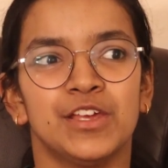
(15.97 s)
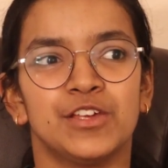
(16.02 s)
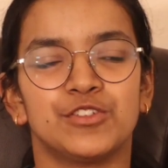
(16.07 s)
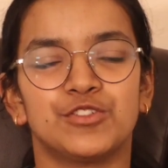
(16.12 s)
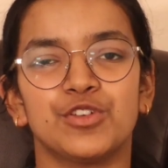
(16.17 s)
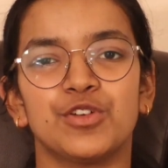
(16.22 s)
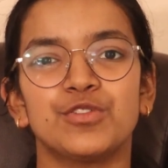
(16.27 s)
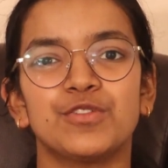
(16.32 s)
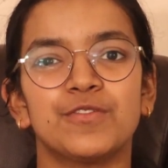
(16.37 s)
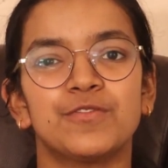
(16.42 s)

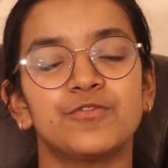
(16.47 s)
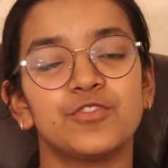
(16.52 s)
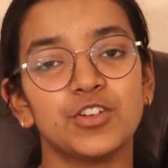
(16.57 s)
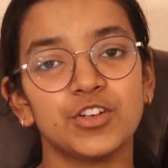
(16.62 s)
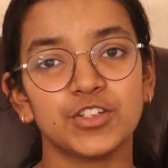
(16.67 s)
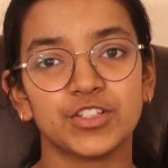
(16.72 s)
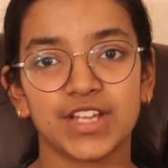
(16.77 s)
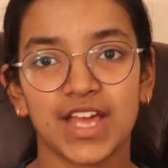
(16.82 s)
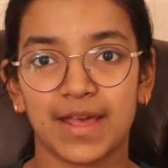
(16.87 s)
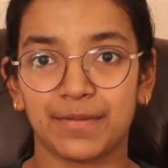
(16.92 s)
So the
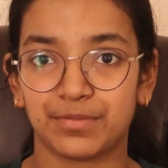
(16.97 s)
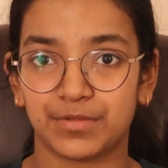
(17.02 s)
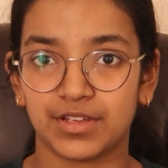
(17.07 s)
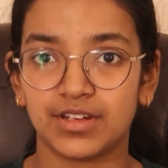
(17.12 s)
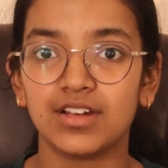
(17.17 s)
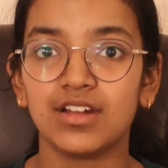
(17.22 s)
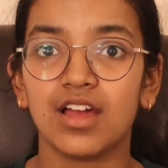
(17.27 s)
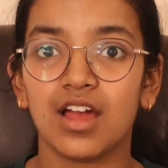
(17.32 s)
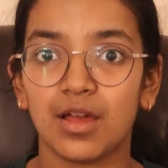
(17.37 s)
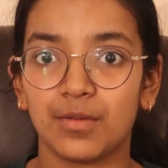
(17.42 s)
first
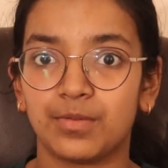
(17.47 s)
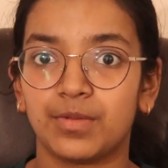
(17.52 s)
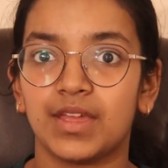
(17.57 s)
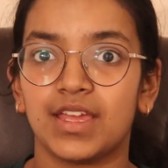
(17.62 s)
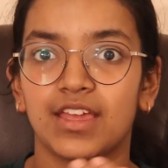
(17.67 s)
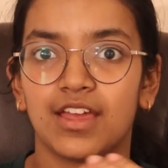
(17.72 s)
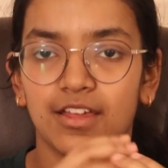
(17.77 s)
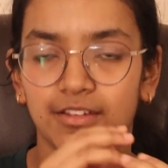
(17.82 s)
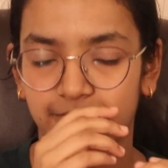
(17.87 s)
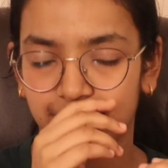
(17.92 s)
chapter
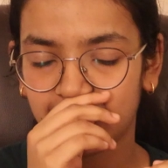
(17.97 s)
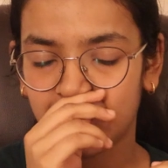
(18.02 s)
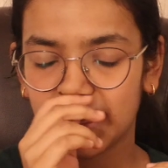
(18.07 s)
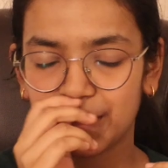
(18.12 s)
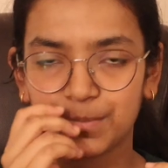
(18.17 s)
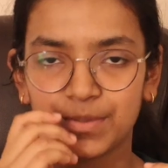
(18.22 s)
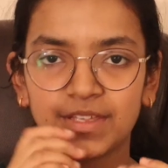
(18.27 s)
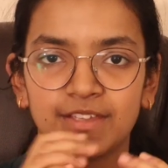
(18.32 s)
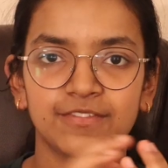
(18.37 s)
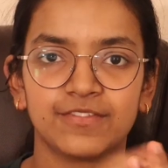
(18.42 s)
of
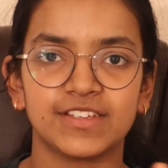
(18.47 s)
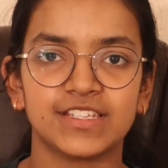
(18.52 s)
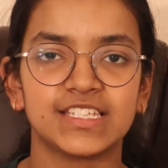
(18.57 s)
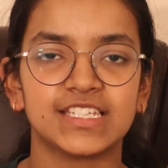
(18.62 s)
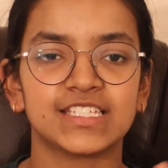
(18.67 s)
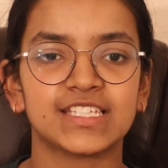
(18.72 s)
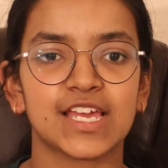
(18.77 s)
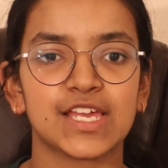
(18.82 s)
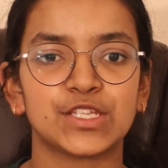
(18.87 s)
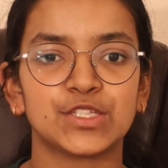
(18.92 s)
AP
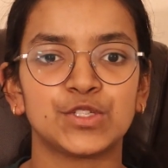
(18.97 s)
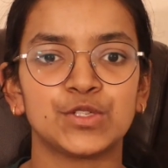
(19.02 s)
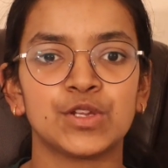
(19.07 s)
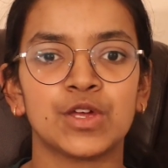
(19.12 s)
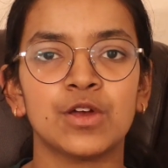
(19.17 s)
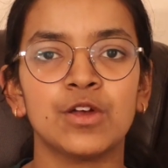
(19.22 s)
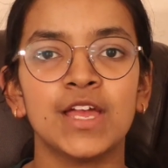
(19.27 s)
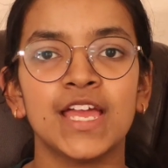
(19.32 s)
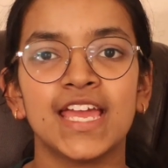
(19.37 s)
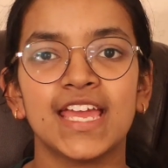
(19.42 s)
Physics, as you
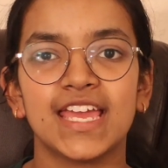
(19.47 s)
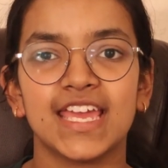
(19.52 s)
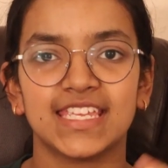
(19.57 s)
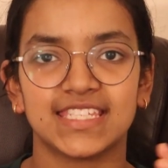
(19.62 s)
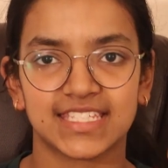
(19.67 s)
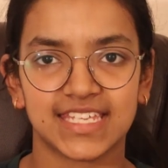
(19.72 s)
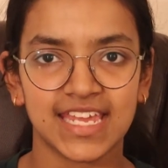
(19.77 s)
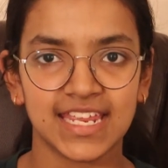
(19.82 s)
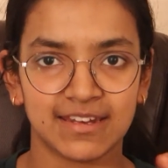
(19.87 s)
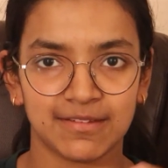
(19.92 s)
know,
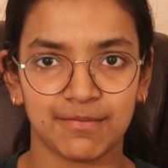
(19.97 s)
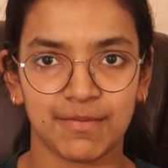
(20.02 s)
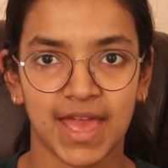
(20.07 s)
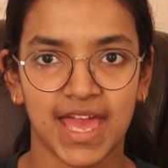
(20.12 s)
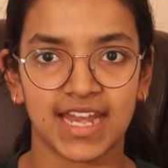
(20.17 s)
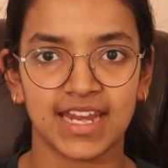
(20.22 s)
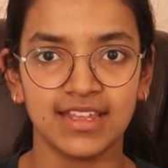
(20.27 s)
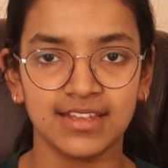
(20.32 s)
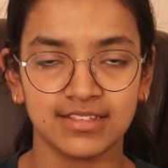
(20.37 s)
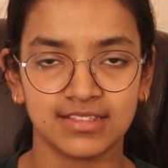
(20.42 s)
is
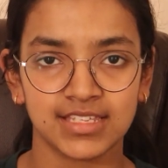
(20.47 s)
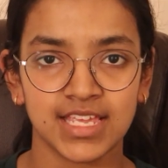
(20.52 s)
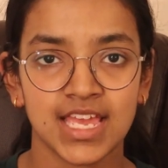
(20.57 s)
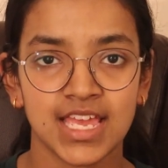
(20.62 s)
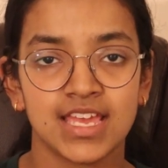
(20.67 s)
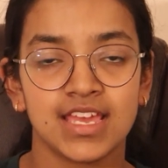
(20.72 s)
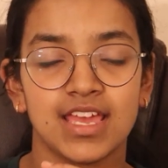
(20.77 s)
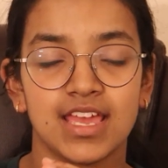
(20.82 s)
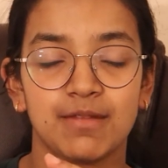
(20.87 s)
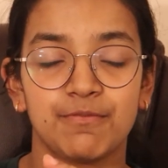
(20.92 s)
kinematics,
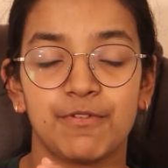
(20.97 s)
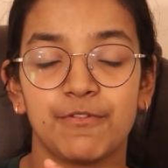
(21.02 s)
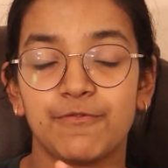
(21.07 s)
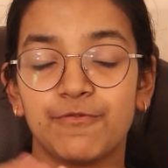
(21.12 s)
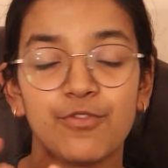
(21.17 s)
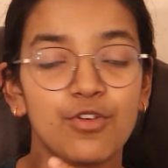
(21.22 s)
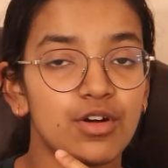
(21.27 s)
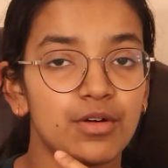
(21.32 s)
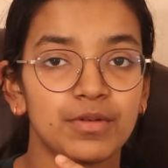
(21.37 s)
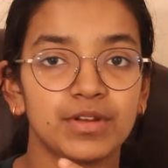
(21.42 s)
and
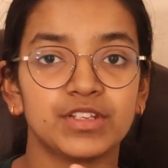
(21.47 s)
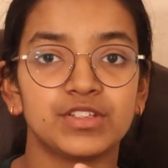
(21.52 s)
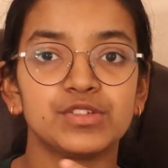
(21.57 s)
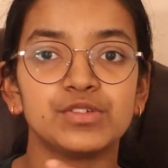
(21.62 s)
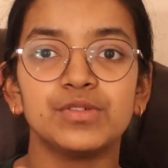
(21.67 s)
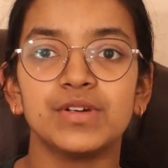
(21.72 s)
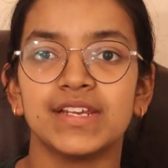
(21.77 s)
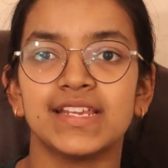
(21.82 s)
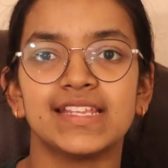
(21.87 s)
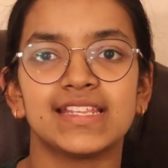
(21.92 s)
before we
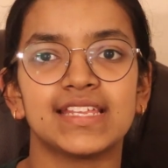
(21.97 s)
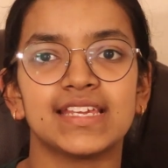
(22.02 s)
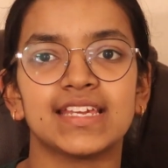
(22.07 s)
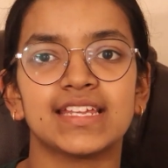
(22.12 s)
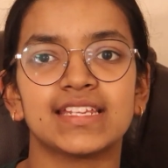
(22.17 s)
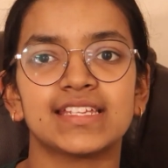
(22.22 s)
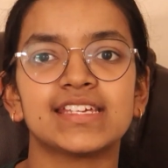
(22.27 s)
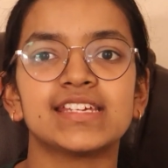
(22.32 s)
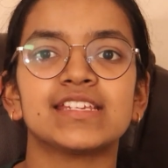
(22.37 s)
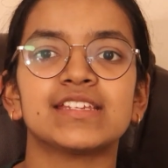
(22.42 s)
do anything
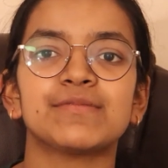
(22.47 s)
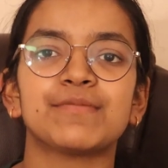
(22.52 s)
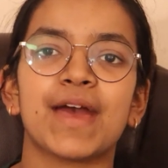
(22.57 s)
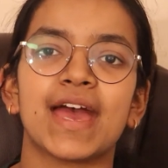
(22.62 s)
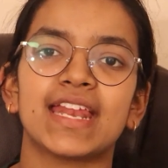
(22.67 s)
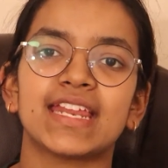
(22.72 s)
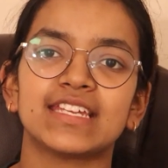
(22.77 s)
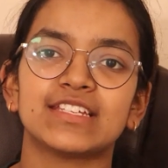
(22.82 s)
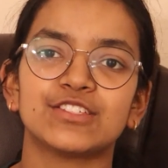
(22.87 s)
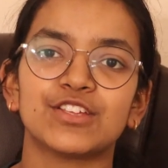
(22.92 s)
in
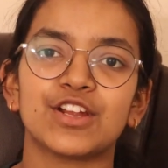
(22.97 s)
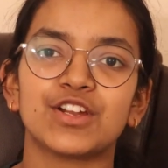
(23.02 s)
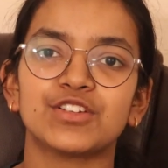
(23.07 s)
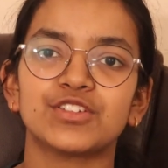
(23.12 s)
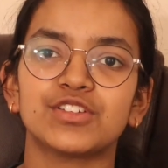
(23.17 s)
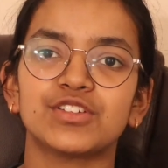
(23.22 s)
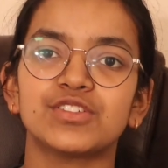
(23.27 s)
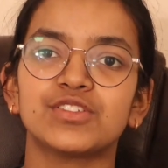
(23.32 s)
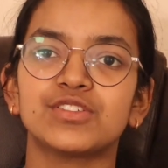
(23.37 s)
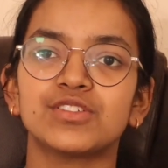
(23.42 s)
kinematics, there are
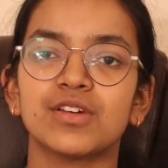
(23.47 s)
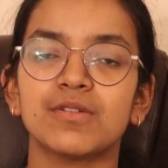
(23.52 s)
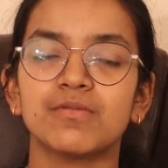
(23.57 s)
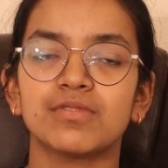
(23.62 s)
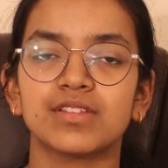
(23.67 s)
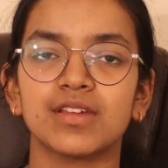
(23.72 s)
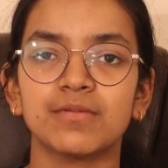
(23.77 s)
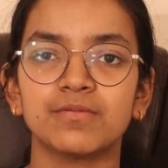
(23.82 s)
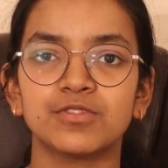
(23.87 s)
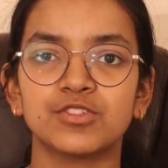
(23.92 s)

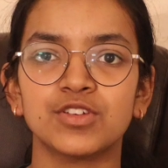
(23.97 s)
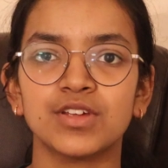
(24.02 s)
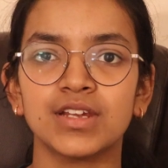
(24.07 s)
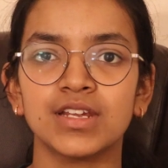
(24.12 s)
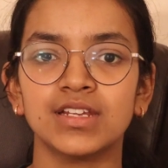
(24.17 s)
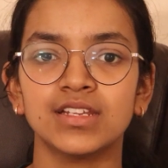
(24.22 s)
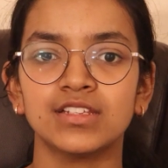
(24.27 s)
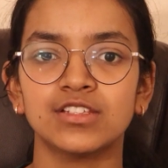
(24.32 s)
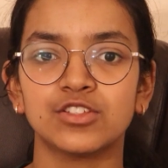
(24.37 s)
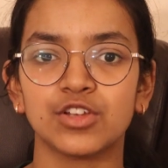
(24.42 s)
some
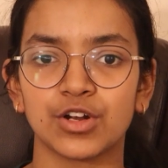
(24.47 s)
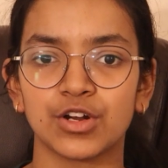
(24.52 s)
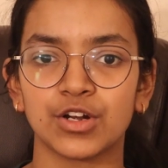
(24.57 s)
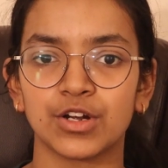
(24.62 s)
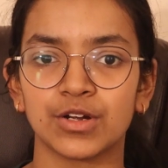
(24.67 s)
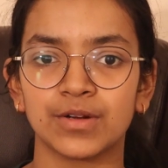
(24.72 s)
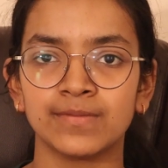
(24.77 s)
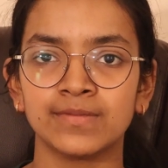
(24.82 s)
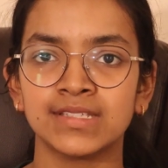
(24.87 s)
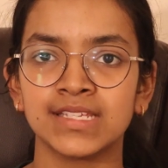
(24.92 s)
certain
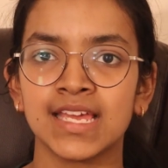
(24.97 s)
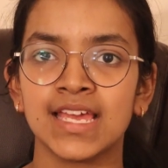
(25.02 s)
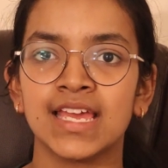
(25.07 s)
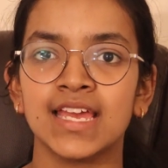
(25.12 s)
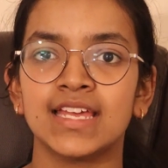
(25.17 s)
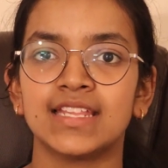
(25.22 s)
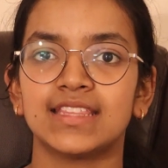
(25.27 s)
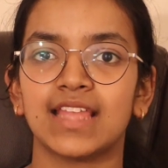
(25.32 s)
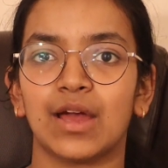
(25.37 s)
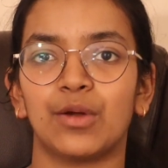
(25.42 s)
terms
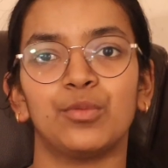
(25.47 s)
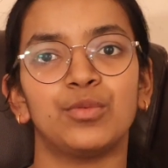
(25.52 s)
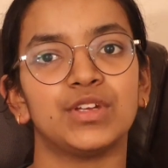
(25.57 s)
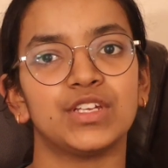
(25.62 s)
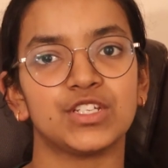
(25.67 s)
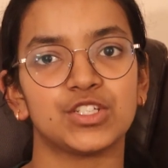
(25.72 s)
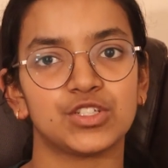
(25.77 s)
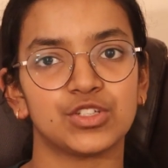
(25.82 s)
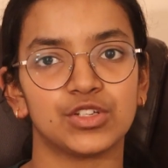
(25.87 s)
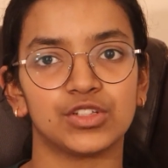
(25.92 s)
that we
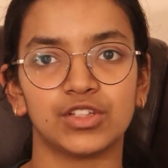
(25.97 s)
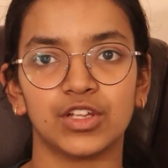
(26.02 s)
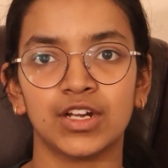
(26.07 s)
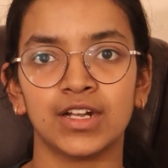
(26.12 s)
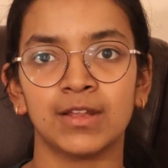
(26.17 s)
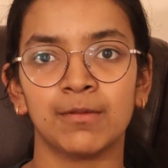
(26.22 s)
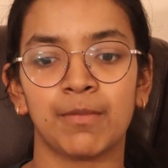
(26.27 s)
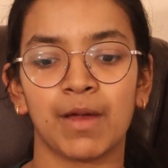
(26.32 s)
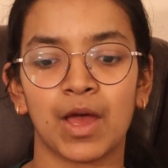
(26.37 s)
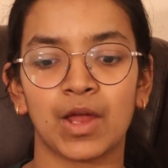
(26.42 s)
should
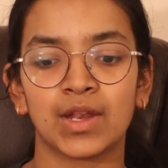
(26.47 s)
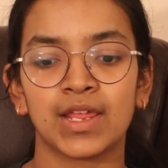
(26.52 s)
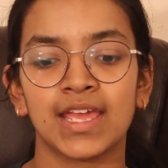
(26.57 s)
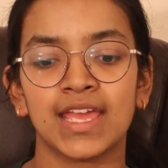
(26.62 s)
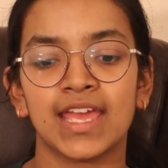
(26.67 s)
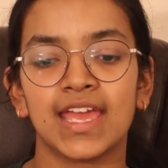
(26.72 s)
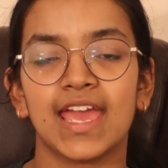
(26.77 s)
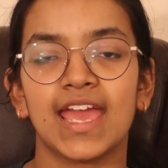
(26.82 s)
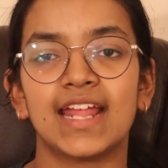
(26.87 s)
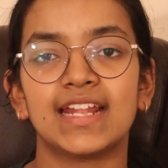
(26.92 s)
learn about,
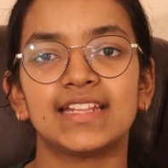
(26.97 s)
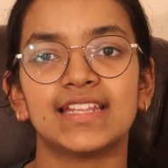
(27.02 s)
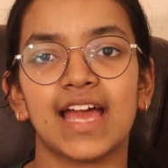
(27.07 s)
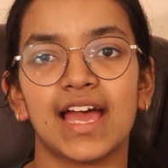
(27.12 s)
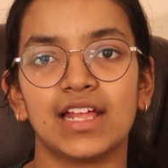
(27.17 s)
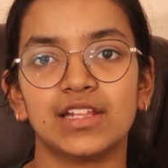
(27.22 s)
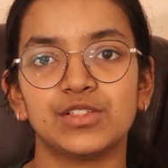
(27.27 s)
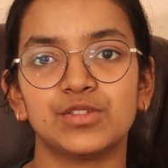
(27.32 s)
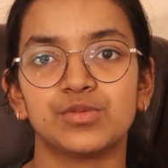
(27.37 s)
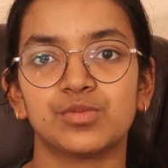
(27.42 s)
and
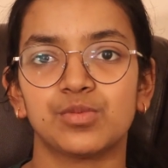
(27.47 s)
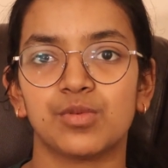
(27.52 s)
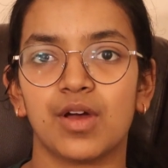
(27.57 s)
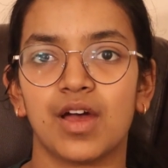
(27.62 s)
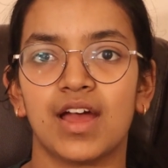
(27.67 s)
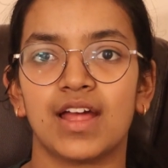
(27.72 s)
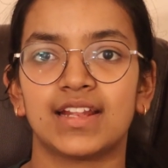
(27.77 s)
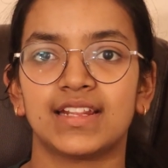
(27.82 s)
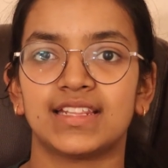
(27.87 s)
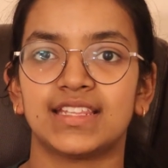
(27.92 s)
that's
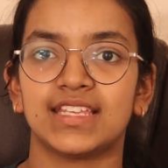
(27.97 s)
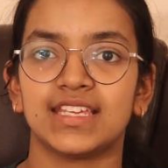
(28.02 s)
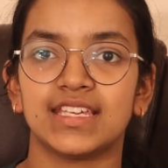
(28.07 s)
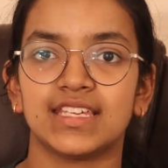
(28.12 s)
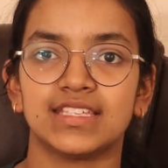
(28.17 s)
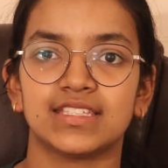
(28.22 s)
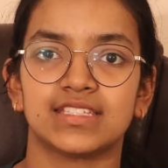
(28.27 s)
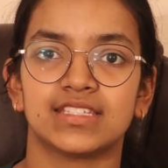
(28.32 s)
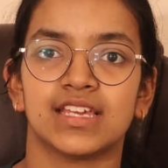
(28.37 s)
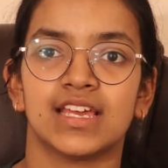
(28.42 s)
what
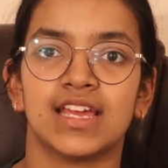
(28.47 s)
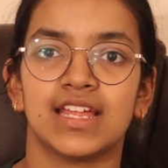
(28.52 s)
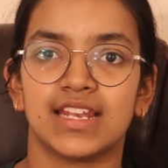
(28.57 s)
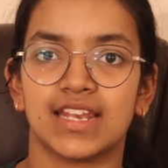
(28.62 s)
this